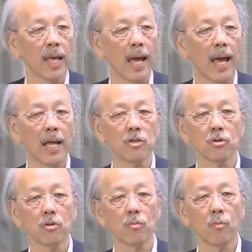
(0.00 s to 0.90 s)
And
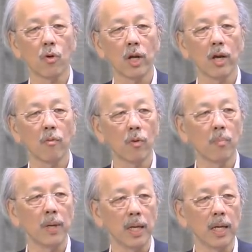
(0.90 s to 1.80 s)
so the water will
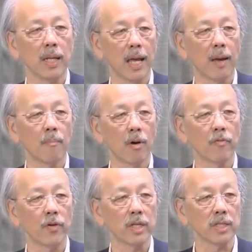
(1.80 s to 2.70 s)
be in
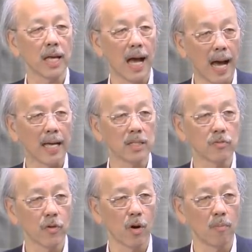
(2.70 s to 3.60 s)
amorphous ice
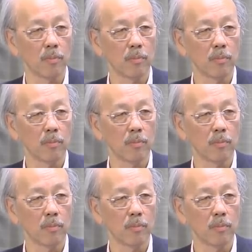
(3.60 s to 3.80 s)
form.